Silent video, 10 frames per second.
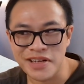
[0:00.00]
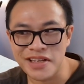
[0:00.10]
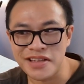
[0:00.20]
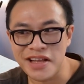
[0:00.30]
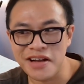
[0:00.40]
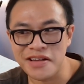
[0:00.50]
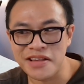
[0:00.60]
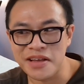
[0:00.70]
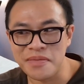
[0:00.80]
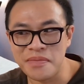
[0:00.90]
undies now as
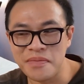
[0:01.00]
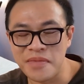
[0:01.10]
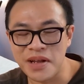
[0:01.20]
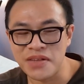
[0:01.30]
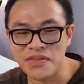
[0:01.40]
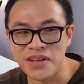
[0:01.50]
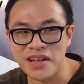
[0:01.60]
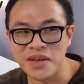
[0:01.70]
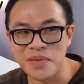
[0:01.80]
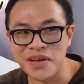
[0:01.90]
like modus
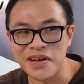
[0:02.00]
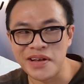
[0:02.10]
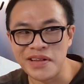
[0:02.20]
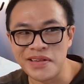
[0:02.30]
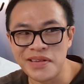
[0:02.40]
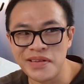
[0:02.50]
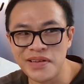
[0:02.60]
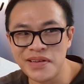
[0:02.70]
vivendi because